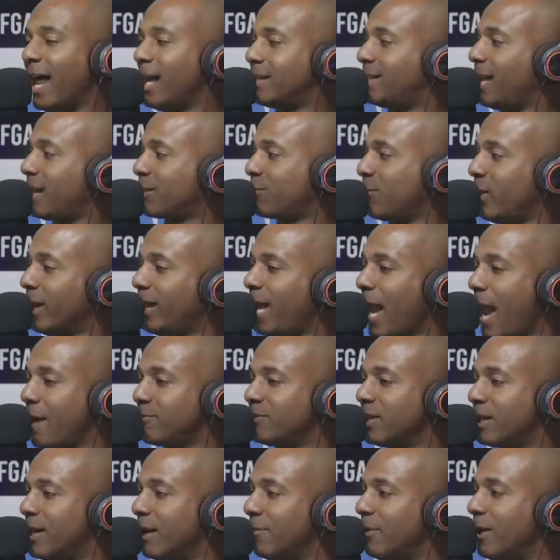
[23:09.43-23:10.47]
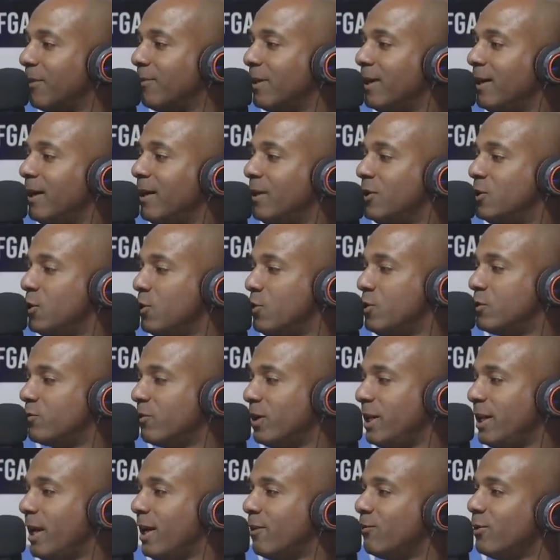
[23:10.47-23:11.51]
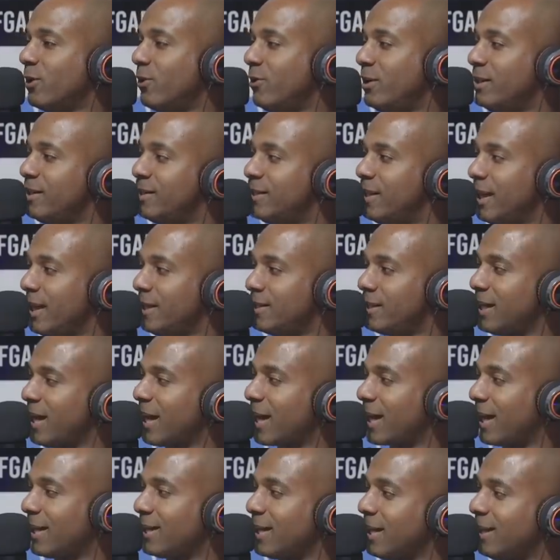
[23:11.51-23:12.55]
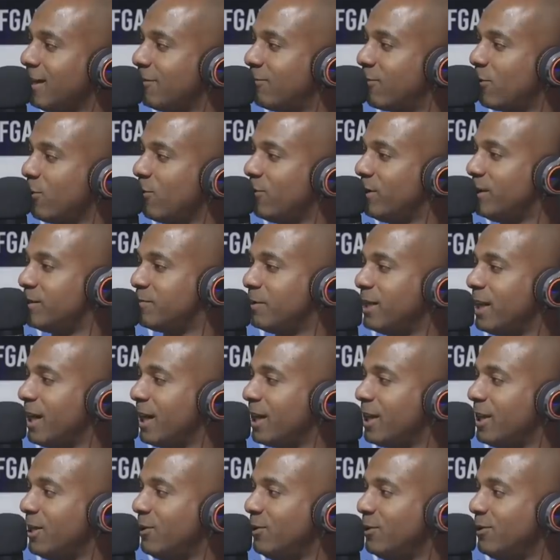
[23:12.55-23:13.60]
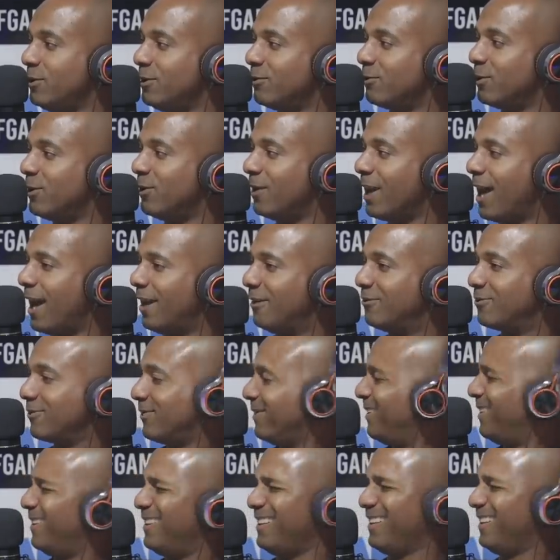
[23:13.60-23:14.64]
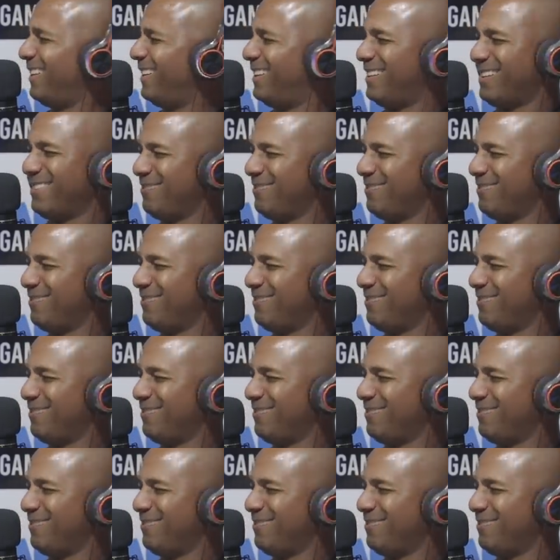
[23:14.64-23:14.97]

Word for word: that, that's when the caption come up. Dudes really ain't real these days. They act like they your brodies, but they'll kill you in real life. yep.